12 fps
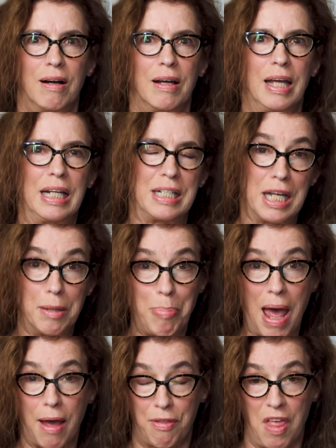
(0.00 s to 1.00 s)
It did
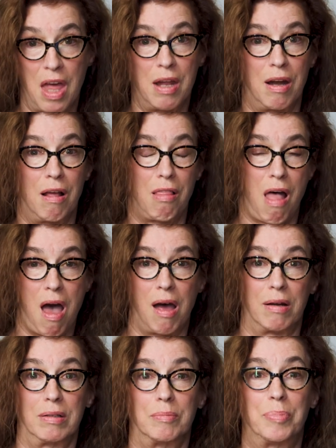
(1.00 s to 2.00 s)
back then a
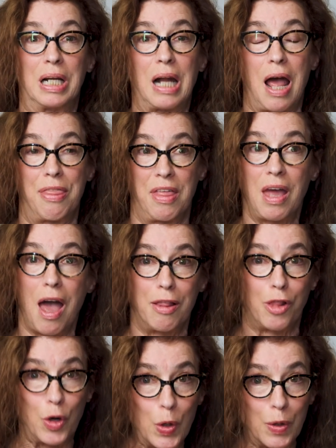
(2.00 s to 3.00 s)
lot. But I think I
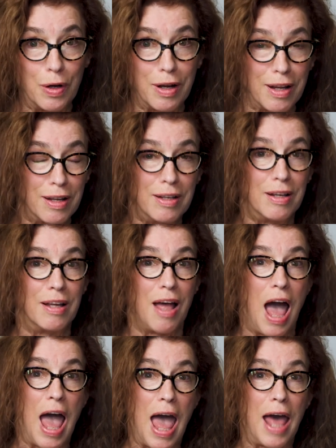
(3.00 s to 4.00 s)
learned,
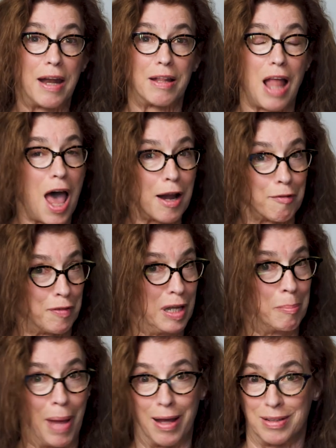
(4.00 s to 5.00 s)
I had a lot of
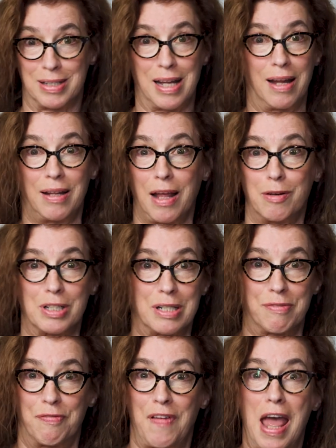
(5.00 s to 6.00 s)
emails, and there
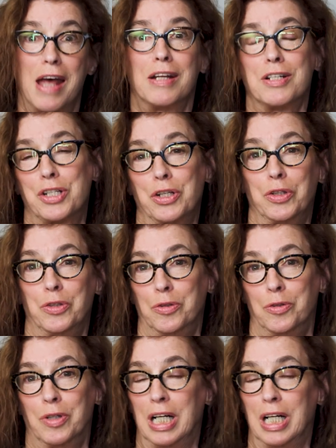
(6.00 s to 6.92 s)
was fans who,